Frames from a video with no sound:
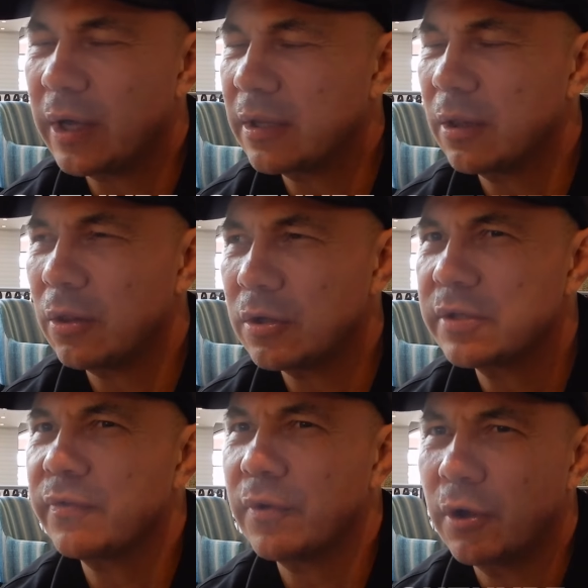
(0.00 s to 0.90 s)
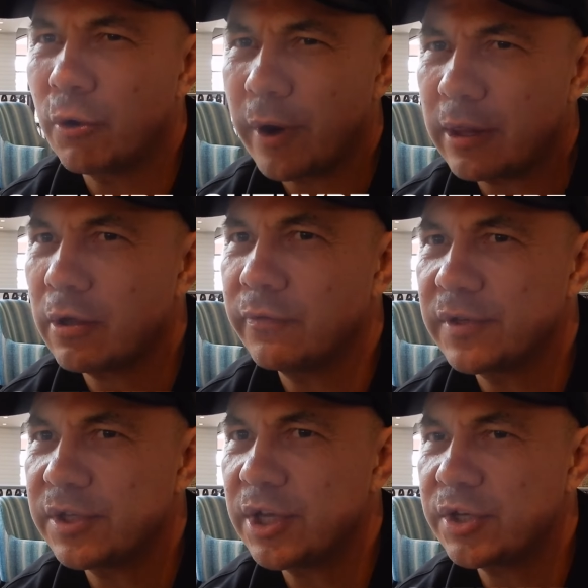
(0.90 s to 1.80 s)
had lots of great
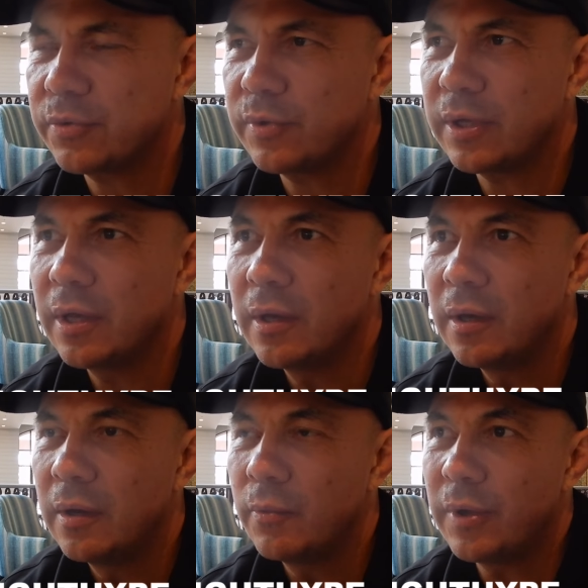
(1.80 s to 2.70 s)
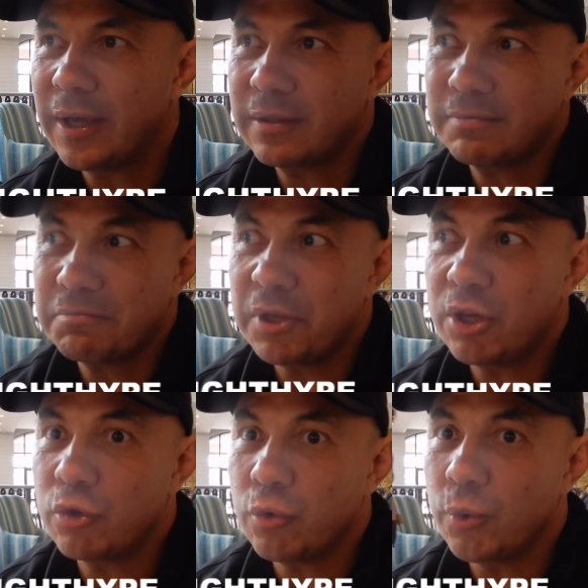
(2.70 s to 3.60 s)
conversation. We, we had
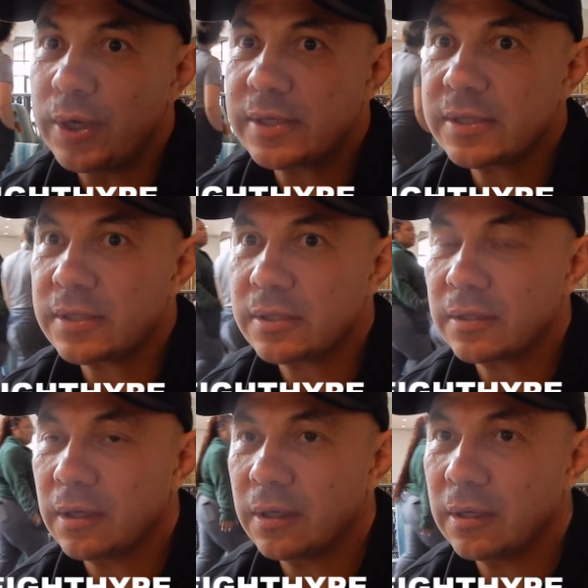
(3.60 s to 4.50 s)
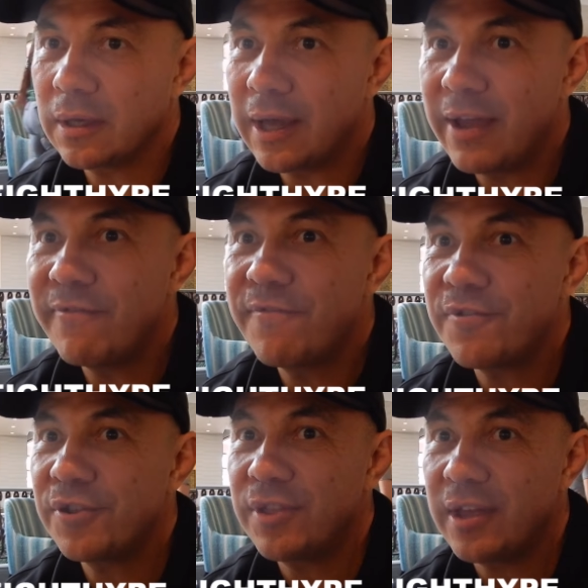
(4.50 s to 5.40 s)
nearly two weeks. Yeah, uh, good.
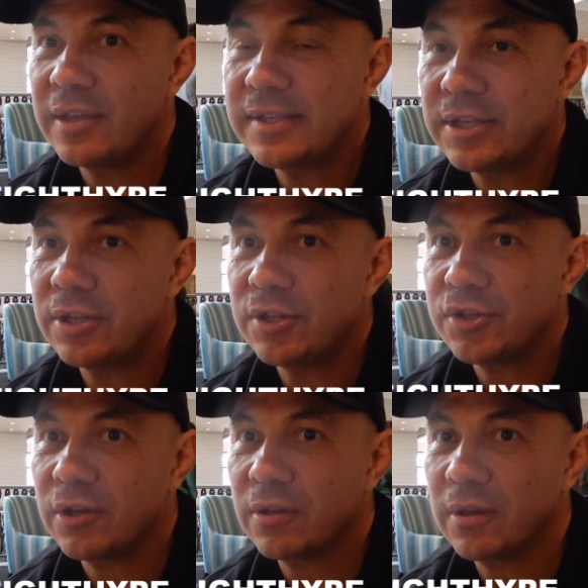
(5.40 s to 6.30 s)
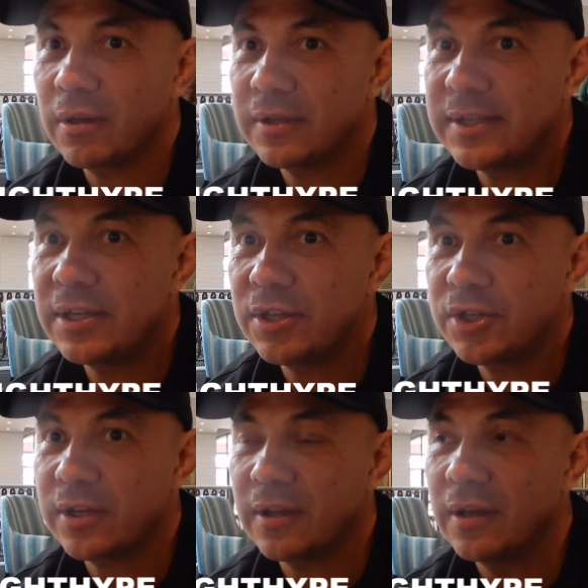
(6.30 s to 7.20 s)
Every day sitting each other, seeing each
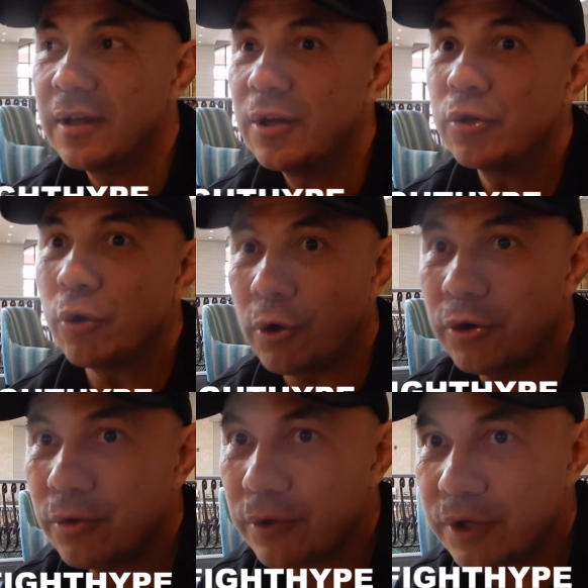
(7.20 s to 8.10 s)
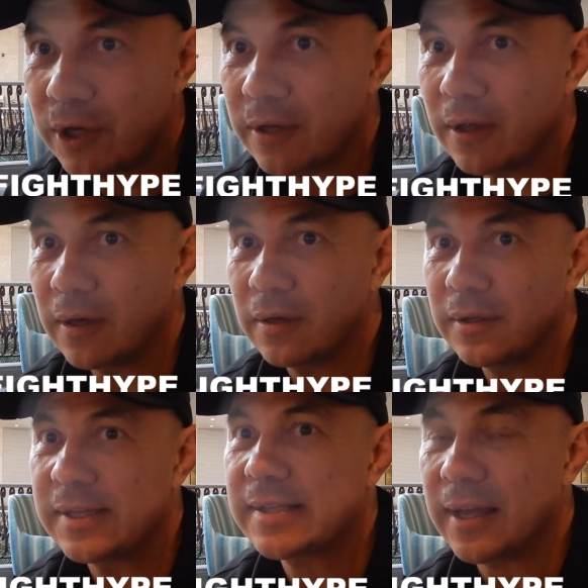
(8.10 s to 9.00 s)
other, talking to each other, yeah.
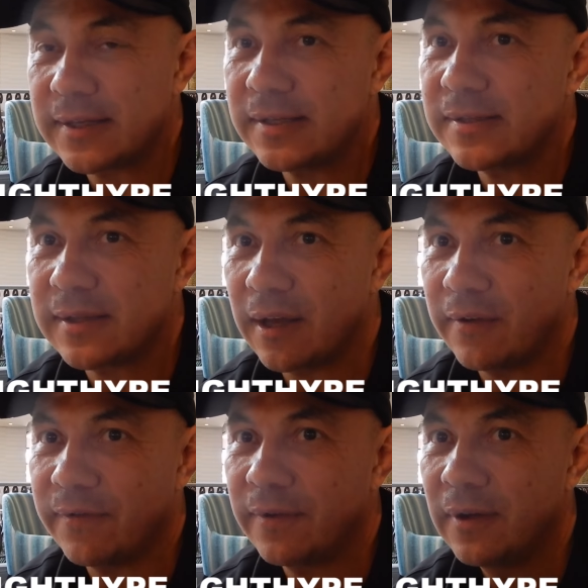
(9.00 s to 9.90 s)
discussing stuff